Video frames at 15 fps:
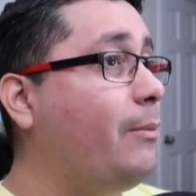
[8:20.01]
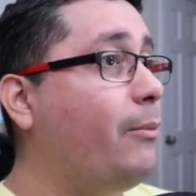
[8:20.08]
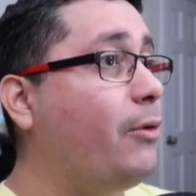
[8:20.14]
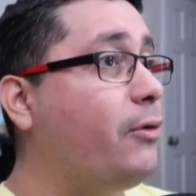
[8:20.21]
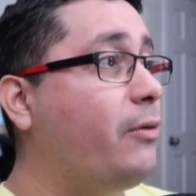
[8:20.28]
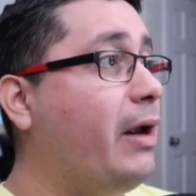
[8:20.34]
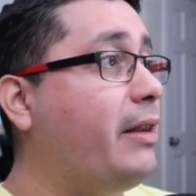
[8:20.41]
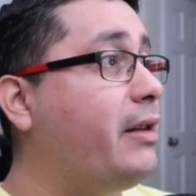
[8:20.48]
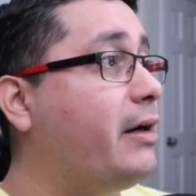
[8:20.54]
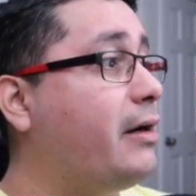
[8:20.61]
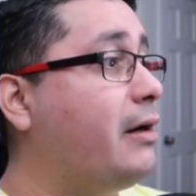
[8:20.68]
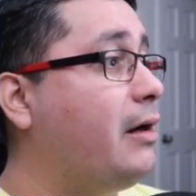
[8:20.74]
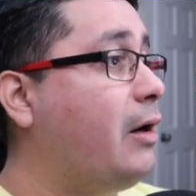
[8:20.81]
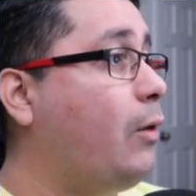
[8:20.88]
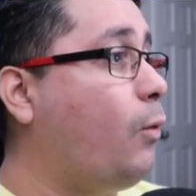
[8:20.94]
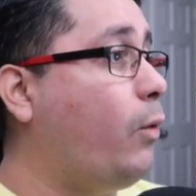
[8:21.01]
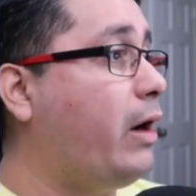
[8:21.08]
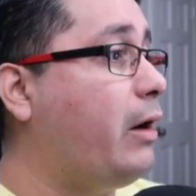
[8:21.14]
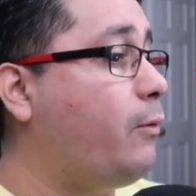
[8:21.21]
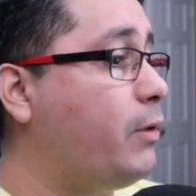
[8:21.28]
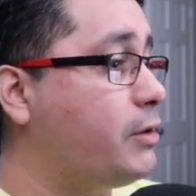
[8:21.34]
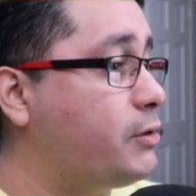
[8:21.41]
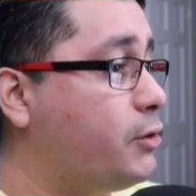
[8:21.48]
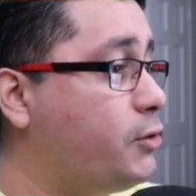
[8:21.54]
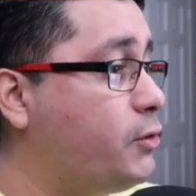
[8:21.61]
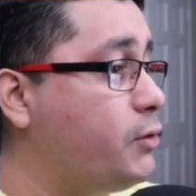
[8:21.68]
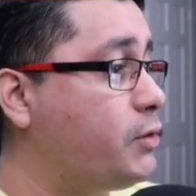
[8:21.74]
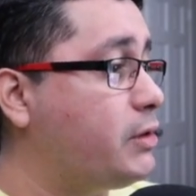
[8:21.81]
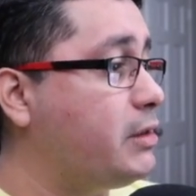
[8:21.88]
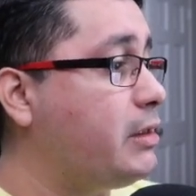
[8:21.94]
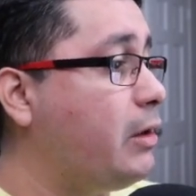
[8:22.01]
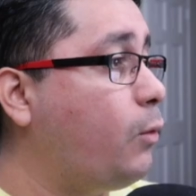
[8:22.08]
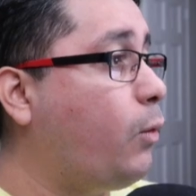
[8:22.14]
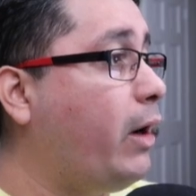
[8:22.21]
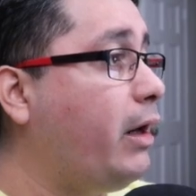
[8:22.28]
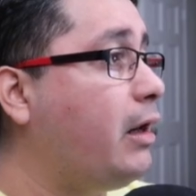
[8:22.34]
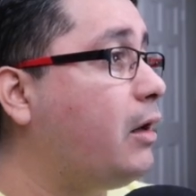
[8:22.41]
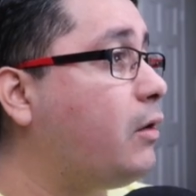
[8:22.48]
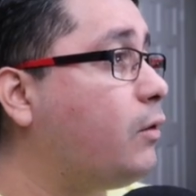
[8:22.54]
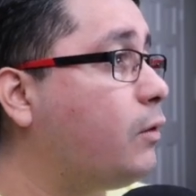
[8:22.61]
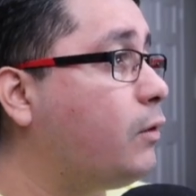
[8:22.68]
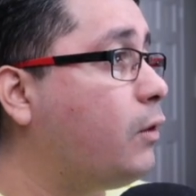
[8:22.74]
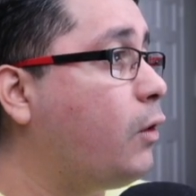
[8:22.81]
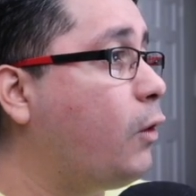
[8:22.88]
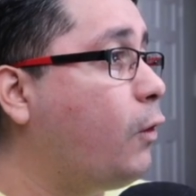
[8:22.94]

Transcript: but rather what I was using a while ago